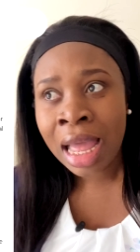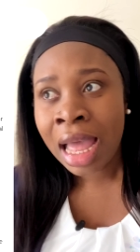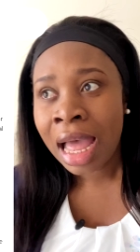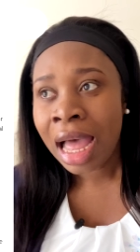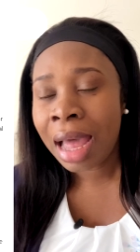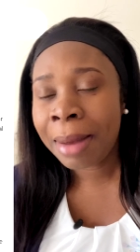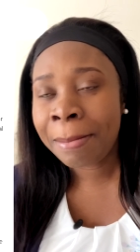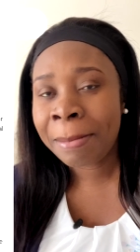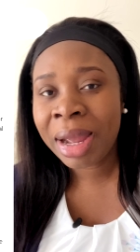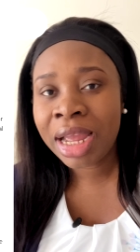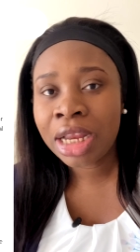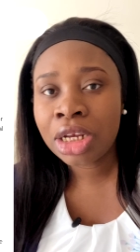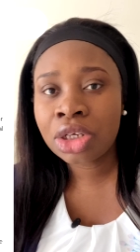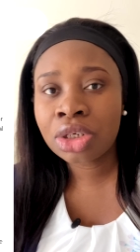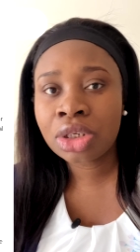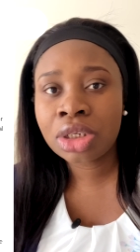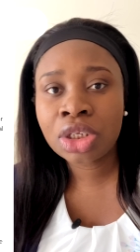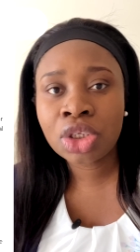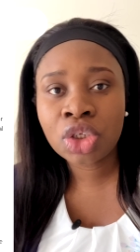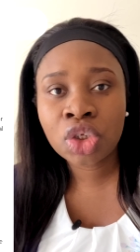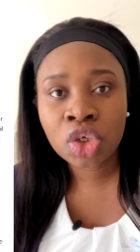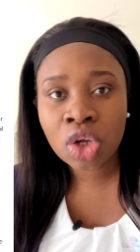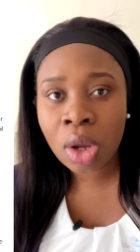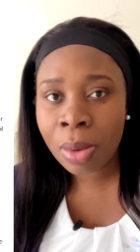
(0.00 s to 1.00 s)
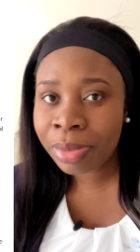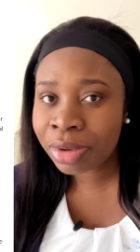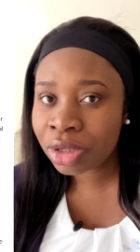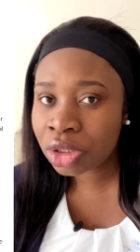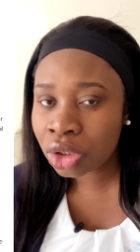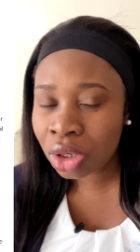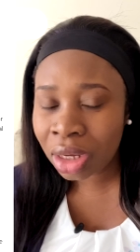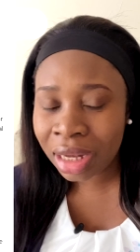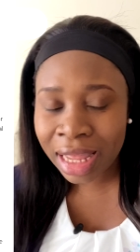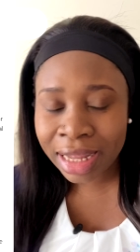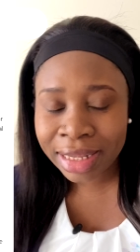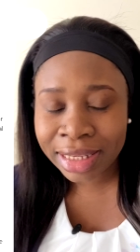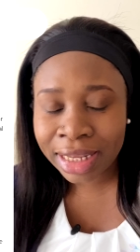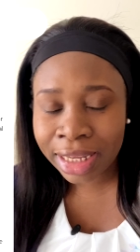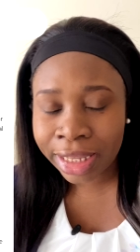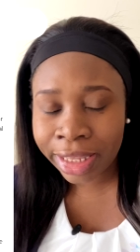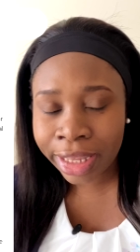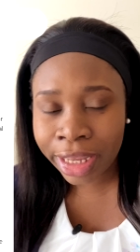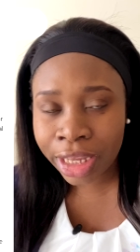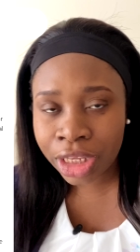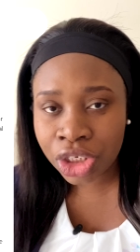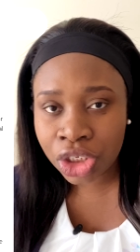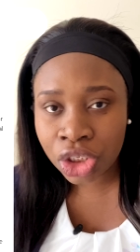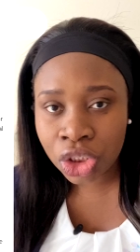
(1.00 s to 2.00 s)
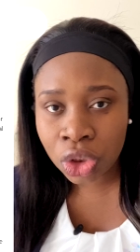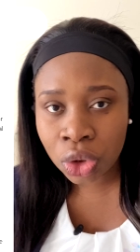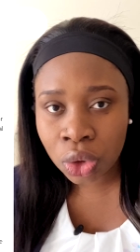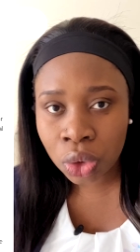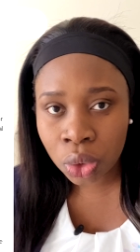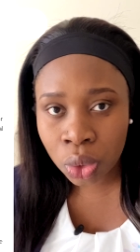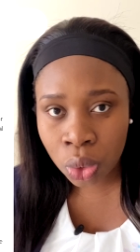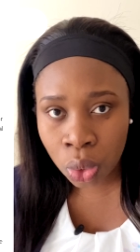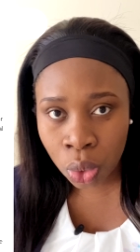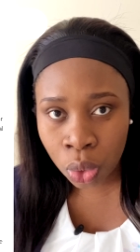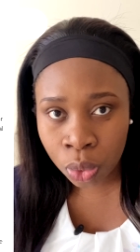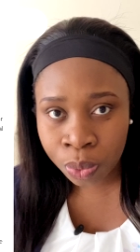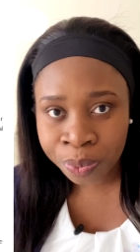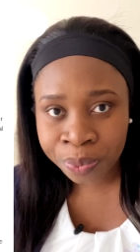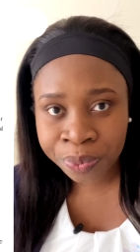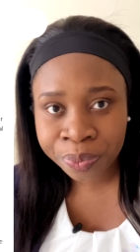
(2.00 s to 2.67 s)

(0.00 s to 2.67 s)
And mind you, this job is not like they're caging you.